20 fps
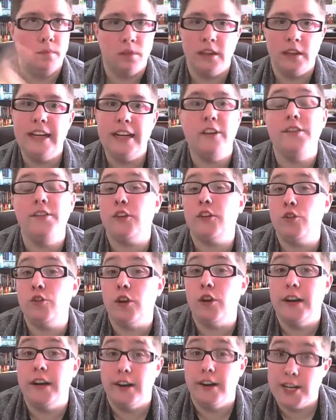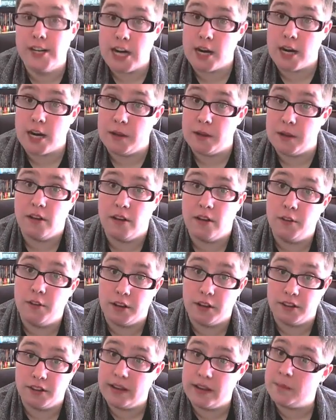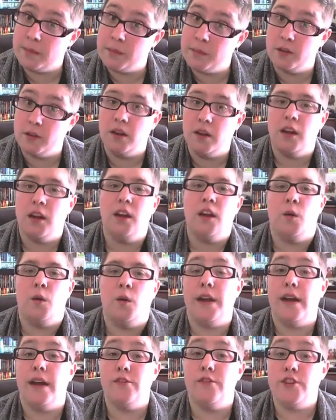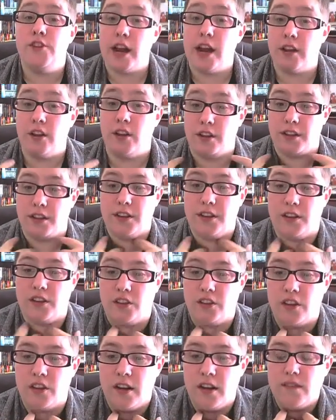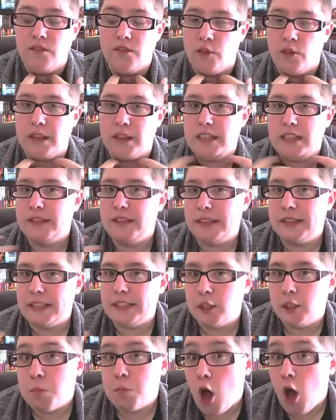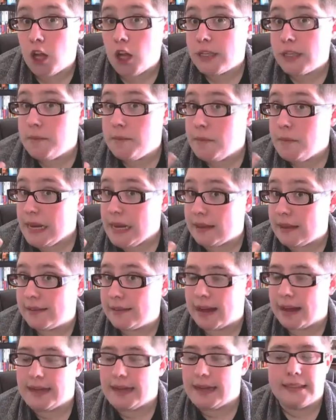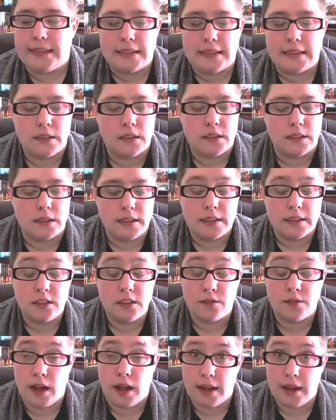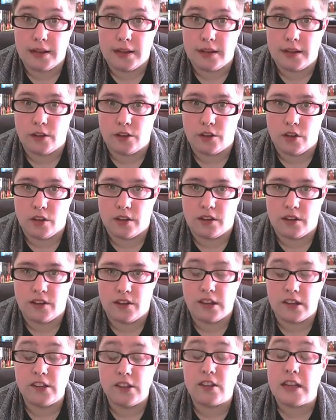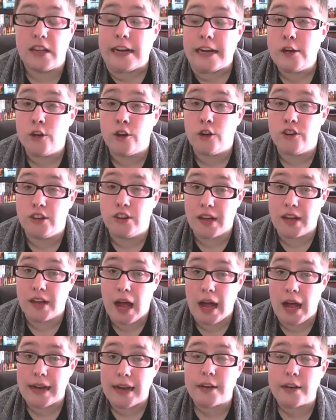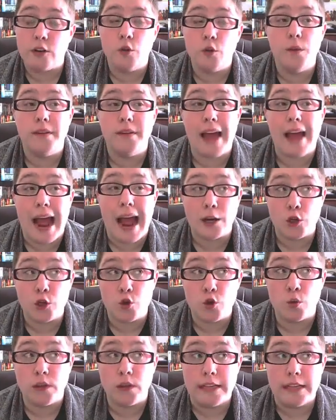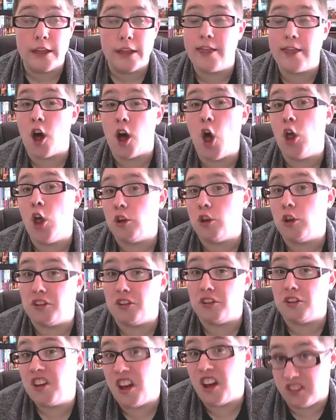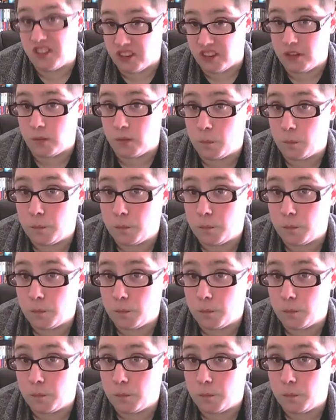League of Extraordinary Gentlemen, for example, we have Jekyll, this relatively small and meek scientist, and that's fine, he does all these things. And then he turns into Hyde, who is actually the Hulk's cousin.